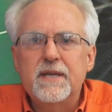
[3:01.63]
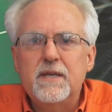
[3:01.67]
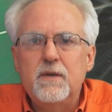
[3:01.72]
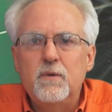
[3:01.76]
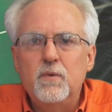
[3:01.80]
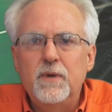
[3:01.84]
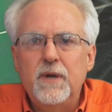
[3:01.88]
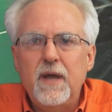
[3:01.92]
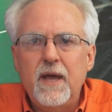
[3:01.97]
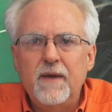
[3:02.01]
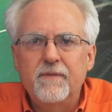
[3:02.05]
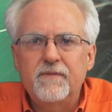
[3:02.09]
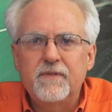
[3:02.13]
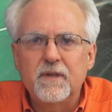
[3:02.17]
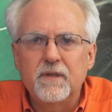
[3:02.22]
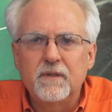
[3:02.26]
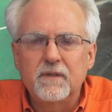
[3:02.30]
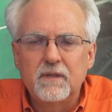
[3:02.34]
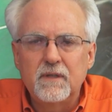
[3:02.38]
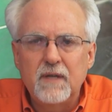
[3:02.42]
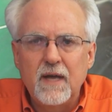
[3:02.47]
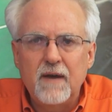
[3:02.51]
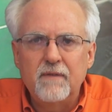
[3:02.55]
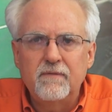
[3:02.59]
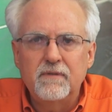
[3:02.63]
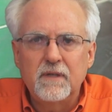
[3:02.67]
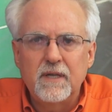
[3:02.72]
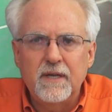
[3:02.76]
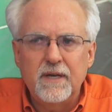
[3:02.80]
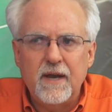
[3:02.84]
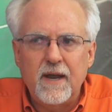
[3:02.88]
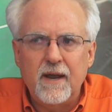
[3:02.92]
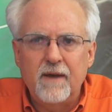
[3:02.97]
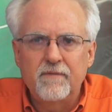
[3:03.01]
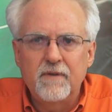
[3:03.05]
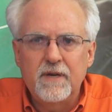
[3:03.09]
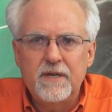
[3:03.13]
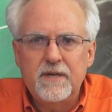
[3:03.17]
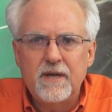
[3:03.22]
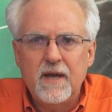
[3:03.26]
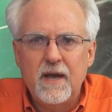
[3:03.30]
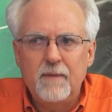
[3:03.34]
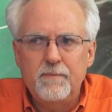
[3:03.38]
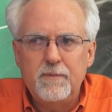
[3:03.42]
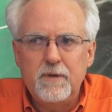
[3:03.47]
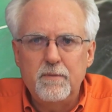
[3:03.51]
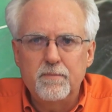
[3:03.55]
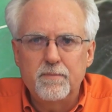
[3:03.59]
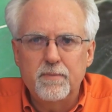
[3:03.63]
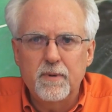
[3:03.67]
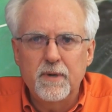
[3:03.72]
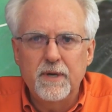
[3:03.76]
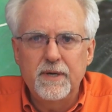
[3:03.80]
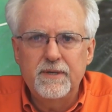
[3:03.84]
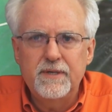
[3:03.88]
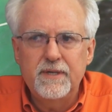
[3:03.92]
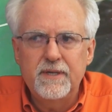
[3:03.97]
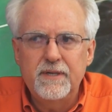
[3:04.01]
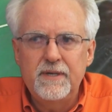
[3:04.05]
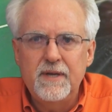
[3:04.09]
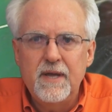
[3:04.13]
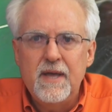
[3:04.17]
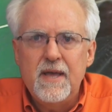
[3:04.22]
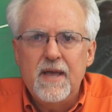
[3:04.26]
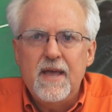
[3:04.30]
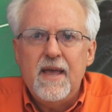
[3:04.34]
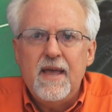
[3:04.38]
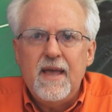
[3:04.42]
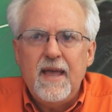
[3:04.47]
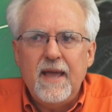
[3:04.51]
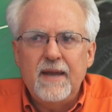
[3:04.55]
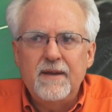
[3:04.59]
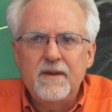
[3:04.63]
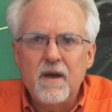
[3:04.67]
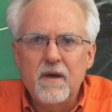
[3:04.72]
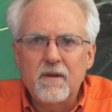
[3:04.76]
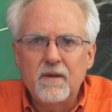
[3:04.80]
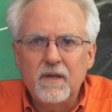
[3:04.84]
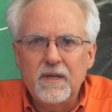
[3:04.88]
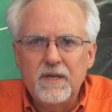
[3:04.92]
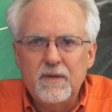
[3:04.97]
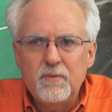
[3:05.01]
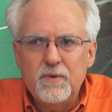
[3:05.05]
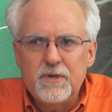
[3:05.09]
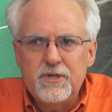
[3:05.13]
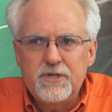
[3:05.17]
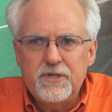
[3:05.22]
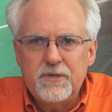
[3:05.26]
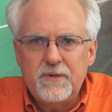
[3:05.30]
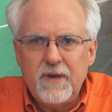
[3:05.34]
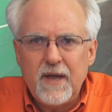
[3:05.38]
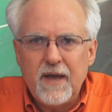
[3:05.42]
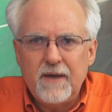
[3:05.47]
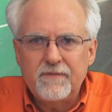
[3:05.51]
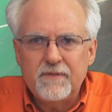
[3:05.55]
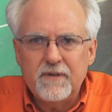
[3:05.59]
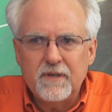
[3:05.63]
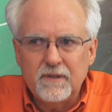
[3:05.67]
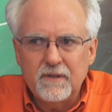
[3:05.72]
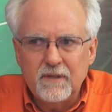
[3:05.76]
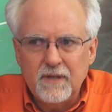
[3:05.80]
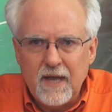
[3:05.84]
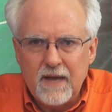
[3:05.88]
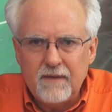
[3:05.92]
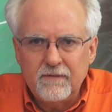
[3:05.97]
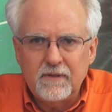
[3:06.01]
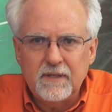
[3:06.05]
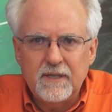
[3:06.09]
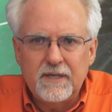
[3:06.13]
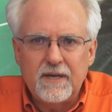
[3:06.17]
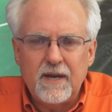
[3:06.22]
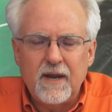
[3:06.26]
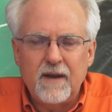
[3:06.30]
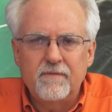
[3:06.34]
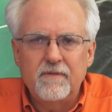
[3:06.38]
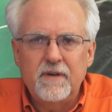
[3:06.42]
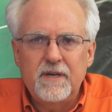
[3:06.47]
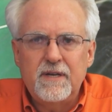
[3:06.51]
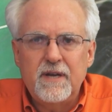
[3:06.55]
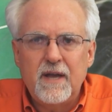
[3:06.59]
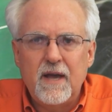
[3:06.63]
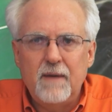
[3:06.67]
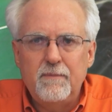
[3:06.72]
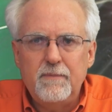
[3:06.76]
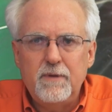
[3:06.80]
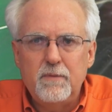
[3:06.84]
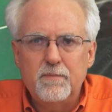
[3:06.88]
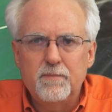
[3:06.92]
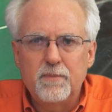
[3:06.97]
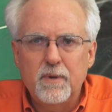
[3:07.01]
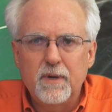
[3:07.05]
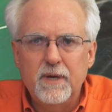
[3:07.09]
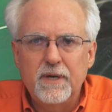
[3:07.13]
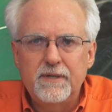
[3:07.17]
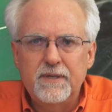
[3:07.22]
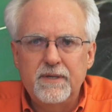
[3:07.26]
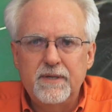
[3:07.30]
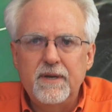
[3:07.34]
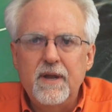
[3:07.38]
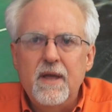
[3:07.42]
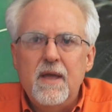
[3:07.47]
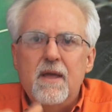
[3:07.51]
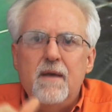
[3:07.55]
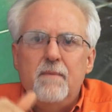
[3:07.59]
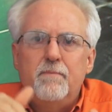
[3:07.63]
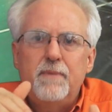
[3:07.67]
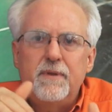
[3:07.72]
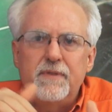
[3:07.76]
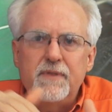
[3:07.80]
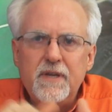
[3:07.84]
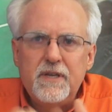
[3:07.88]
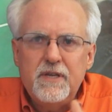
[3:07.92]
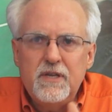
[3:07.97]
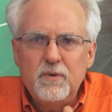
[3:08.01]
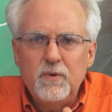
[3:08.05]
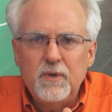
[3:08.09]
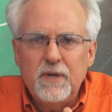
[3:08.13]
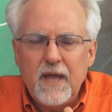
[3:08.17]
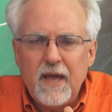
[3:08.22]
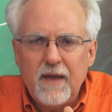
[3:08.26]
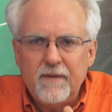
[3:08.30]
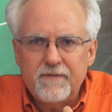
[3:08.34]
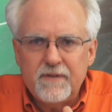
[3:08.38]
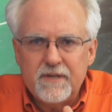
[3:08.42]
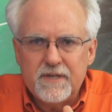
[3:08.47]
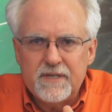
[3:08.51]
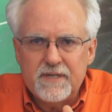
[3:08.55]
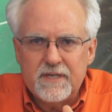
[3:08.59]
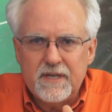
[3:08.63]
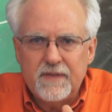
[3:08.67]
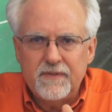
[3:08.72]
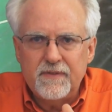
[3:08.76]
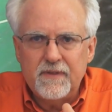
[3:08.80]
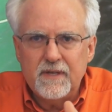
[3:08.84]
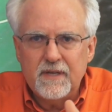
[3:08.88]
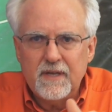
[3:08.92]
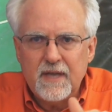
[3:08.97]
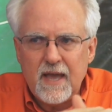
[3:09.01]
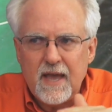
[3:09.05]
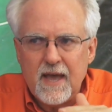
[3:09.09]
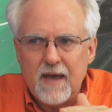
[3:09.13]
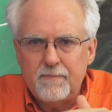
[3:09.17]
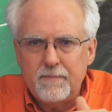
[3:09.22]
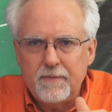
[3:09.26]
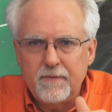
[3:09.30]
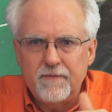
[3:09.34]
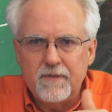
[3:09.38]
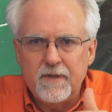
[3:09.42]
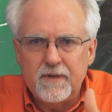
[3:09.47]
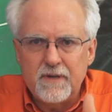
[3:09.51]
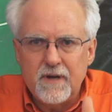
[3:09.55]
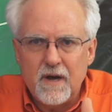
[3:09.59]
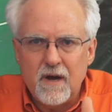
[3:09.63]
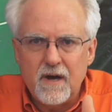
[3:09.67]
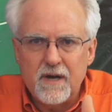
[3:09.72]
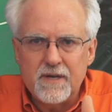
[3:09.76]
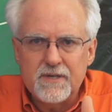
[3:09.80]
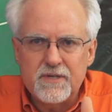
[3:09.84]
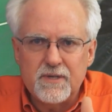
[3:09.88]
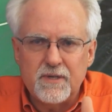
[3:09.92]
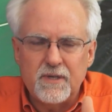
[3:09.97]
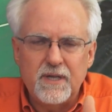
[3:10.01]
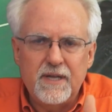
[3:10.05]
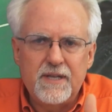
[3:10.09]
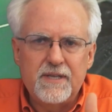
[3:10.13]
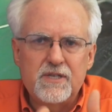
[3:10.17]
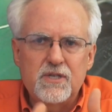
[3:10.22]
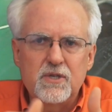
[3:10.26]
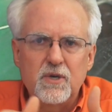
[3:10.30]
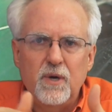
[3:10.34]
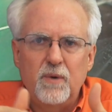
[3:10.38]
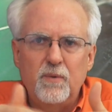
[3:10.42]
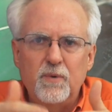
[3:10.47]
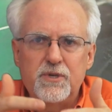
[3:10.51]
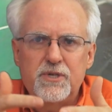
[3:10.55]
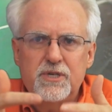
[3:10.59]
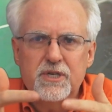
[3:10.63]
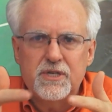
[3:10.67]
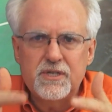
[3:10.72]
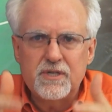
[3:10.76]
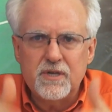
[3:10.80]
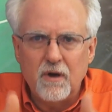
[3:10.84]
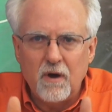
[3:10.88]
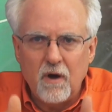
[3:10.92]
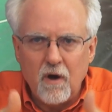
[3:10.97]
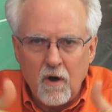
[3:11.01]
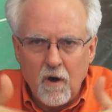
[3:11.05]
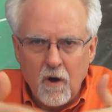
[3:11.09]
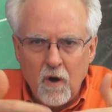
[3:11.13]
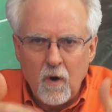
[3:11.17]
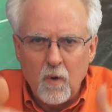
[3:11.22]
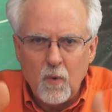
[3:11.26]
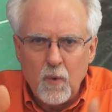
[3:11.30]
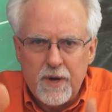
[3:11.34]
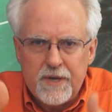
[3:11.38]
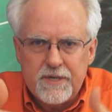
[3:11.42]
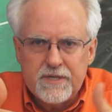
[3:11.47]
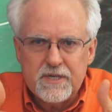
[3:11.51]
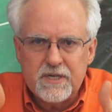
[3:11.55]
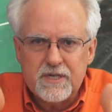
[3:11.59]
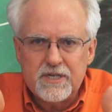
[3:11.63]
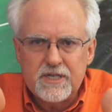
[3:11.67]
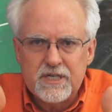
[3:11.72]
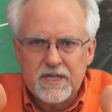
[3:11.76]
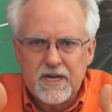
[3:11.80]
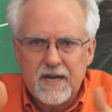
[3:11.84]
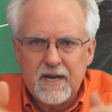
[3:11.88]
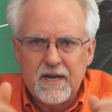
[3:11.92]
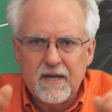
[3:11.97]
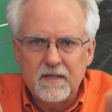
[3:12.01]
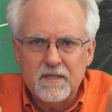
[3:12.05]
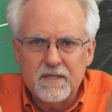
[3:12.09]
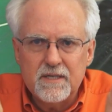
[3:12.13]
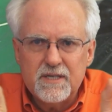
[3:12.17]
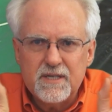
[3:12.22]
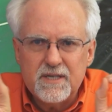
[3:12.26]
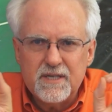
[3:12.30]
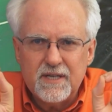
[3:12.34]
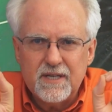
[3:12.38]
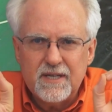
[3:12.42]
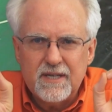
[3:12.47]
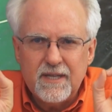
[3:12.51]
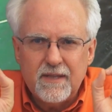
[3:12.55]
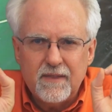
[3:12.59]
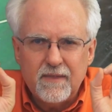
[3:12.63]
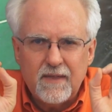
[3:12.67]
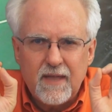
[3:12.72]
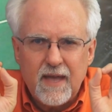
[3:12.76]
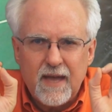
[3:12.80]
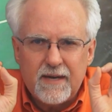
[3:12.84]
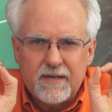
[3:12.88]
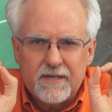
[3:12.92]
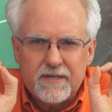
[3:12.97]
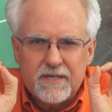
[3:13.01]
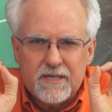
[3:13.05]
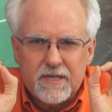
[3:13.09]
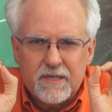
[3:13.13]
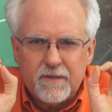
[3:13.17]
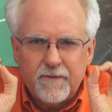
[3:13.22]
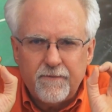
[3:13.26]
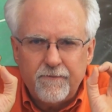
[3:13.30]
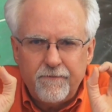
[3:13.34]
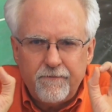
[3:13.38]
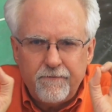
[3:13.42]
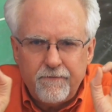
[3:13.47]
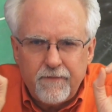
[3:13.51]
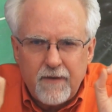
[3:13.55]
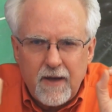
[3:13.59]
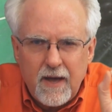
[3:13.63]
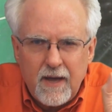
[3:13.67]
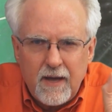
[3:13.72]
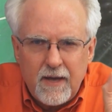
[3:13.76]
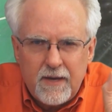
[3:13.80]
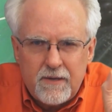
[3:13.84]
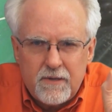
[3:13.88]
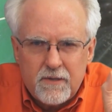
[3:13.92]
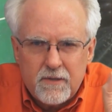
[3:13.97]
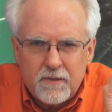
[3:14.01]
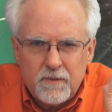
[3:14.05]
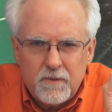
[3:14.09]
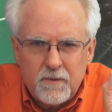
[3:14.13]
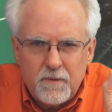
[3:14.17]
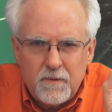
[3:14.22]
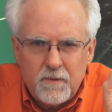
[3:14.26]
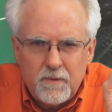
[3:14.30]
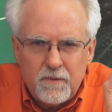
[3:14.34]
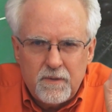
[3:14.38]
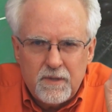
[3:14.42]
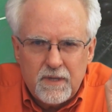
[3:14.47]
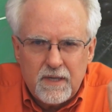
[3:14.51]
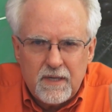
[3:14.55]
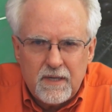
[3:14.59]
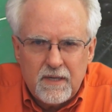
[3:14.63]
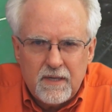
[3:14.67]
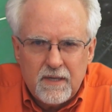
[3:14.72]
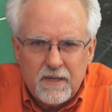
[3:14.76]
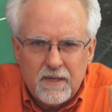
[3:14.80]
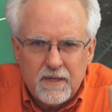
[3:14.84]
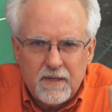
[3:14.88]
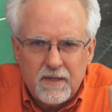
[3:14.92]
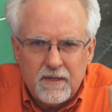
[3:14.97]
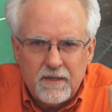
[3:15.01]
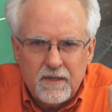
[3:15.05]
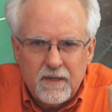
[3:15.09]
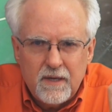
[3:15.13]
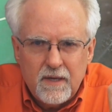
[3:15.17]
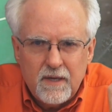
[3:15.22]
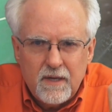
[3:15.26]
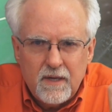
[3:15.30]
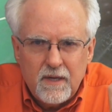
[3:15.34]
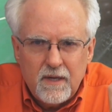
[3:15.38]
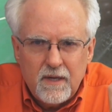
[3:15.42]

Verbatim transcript: like you would have to level it every time you printed. And not only would you have to level it every time you printed, but then you would have to set the gap of the nozzle. And so it was just always a challenge to get that just fine tuned in